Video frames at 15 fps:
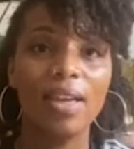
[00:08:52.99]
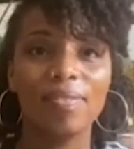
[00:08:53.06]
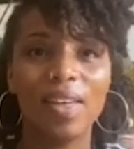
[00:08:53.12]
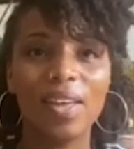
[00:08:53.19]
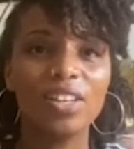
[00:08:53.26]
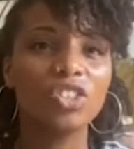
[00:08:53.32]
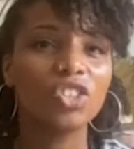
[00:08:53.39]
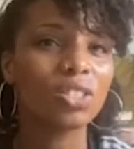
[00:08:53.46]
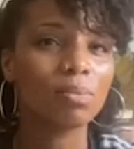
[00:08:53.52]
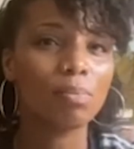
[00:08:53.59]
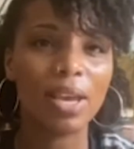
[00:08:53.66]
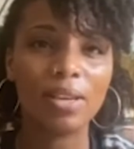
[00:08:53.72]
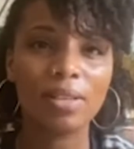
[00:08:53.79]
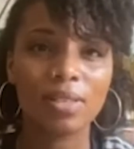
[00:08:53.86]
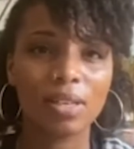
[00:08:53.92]
then it just
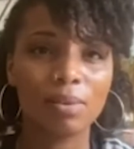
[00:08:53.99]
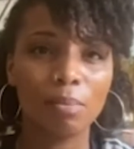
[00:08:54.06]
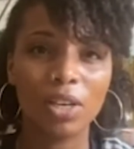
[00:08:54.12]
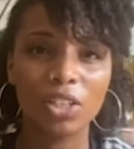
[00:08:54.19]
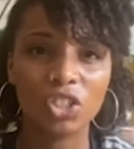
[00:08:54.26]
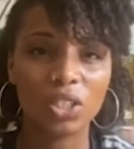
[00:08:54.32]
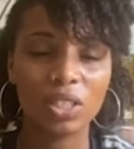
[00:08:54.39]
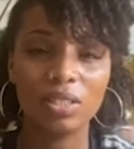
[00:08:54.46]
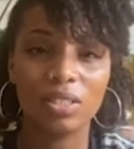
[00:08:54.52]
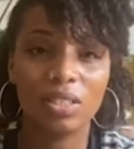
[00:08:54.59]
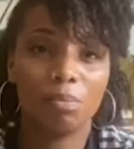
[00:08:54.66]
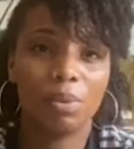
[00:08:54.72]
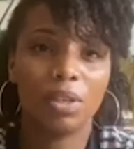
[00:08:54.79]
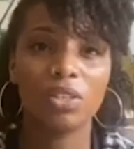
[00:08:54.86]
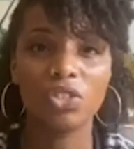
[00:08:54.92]
makes it much easier,
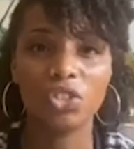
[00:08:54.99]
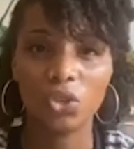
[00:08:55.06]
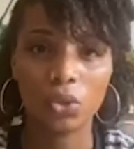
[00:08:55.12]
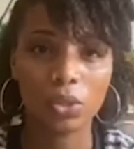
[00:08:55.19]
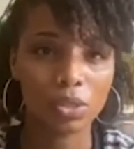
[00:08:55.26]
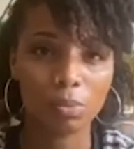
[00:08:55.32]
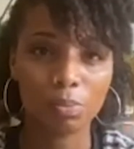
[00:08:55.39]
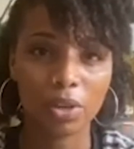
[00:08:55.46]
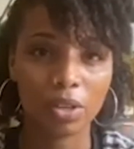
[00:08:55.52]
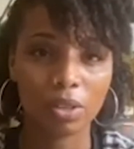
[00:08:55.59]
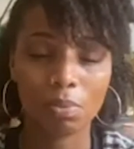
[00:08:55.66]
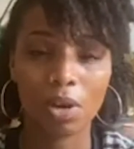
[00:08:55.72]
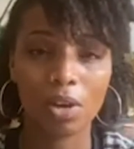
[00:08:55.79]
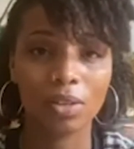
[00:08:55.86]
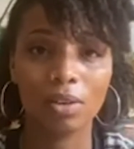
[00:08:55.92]
because you as a birth
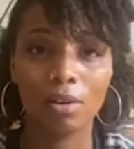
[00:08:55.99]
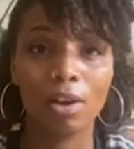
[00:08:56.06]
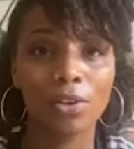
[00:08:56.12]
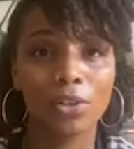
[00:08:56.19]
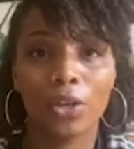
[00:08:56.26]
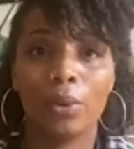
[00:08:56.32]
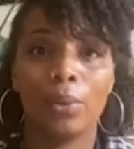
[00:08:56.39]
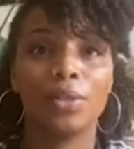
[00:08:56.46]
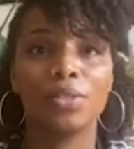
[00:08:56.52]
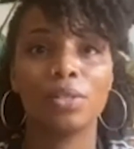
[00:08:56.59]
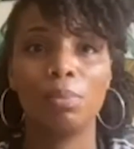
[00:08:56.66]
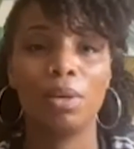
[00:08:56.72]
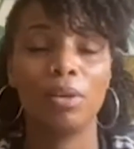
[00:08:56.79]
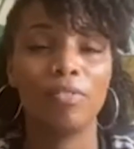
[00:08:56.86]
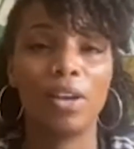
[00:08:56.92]
partner aren't going to
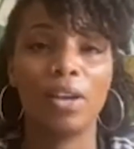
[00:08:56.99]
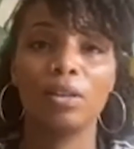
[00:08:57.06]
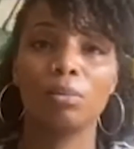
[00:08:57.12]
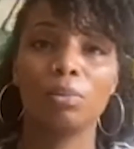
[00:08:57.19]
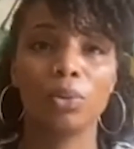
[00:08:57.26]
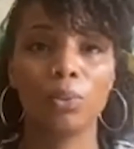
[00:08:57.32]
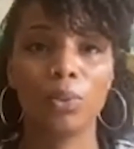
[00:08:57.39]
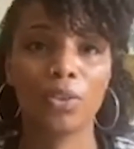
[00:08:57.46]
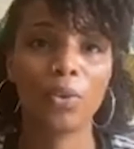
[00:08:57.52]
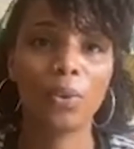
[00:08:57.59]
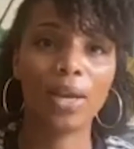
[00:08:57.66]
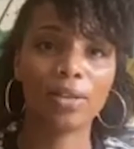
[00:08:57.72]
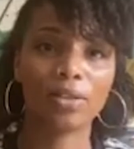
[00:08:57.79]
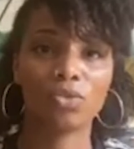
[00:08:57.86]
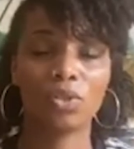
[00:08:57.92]
be available with your
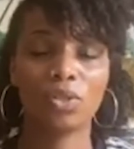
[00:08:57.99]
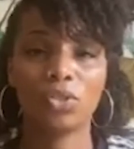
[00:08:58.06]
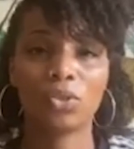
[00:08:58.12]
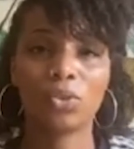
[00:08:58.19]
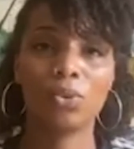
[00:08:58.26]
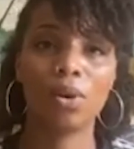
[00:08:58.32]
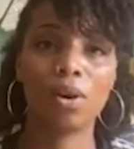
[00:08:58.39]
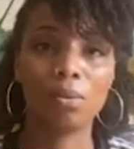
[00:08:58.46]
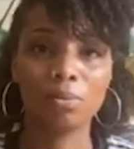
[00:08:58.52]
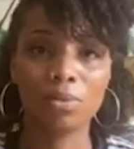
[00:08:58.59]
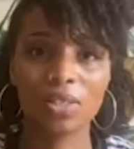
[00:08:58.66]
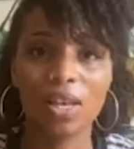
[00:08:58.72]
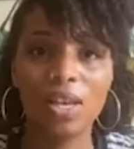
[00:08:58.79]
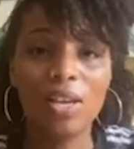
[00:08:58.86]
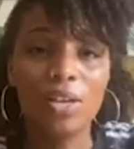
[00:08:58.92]
extra 2
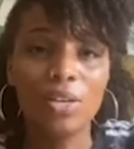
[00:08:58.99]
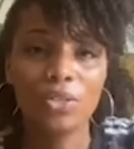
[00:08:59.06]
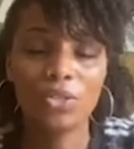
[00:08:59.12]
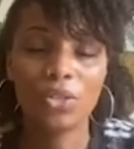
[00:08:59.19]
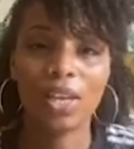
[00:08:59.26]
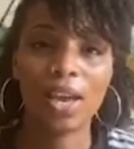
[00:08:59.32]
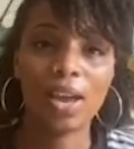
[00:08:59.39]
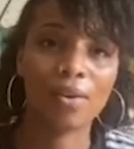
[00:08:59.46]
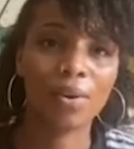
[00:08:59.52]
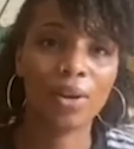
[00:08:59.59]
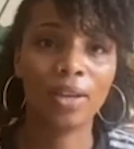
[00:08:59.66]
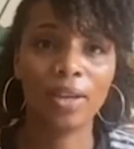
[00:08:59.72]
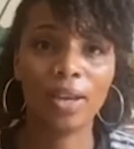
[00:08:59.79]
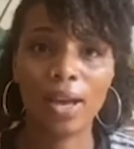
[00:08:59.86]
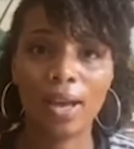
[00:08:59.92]
arms to
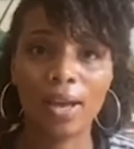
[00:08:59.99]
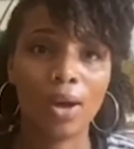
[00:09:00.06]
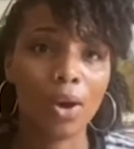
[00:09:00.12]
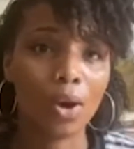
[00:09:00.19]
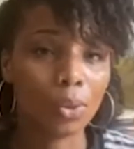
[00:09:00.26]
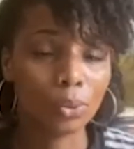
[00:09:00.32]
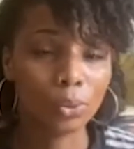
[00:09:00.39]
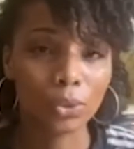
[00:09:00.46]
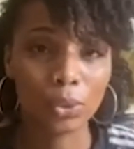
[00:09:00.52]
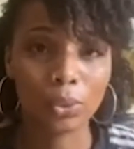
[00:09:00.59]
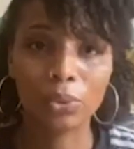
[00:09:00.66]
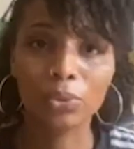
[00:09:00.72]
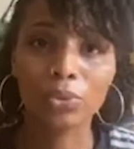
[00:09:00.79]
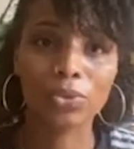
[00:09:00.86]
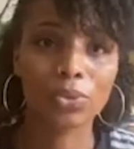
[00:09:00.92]
carry
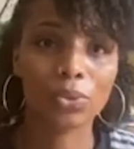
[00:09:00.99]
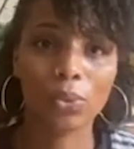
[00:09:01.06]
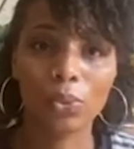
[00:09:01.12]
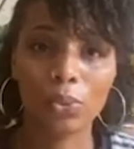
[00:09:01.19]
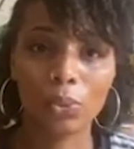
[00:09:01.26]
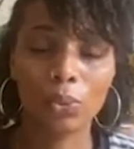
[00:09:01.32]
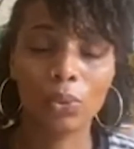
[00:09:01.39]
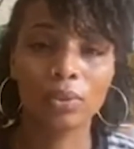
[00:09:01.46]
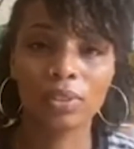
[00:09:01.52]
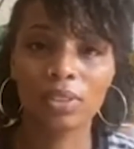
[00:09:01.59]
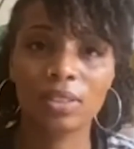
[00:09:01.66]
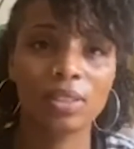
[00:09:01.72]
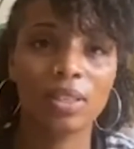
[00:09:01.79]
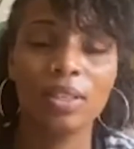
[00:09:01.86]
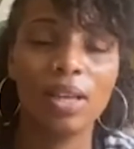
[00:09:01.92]
holdalls or
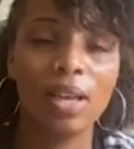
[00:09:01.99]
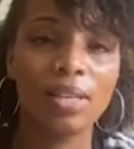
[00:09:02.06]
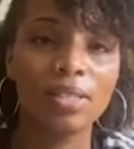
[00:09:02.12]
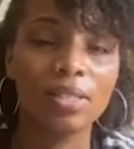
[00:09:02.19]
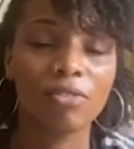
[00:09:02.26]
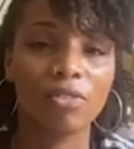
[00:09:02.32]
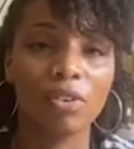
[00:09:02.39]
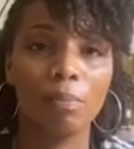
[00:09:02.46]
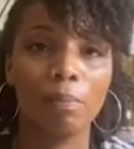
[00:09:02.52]
different